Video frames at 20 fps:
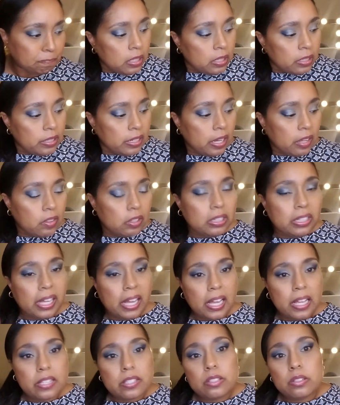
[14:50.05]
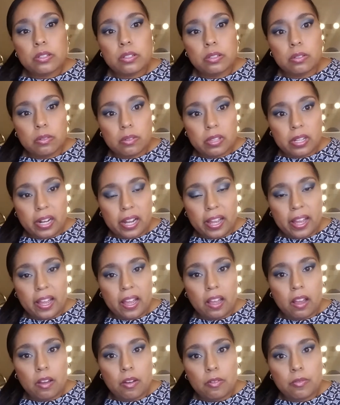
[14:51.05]
Now, the last two that I
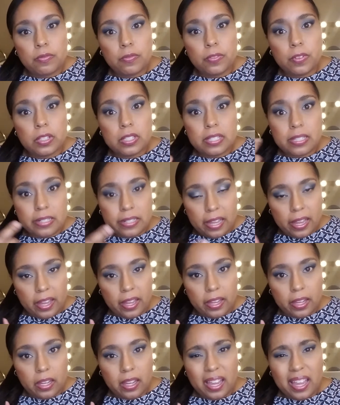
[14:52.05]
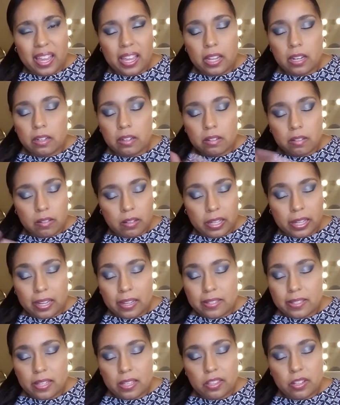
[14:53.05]
have today, and like I
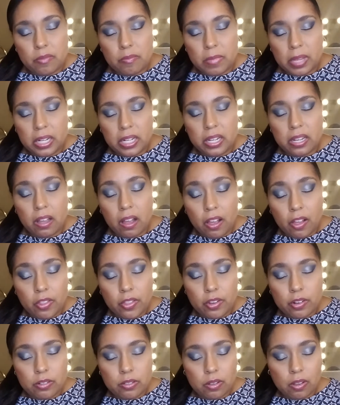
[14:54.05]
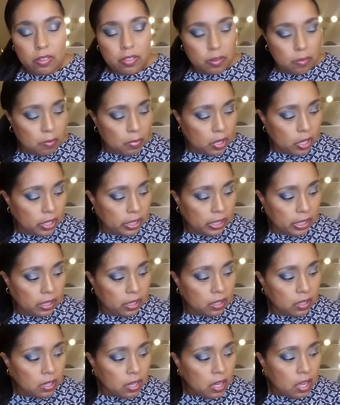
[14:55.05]
said, there are many others on the
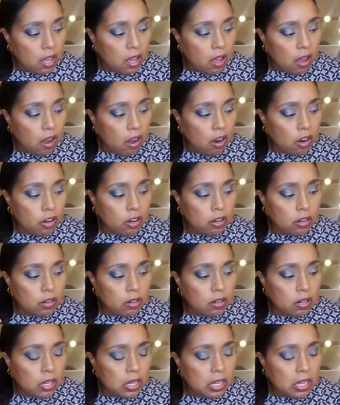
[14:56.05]
market, are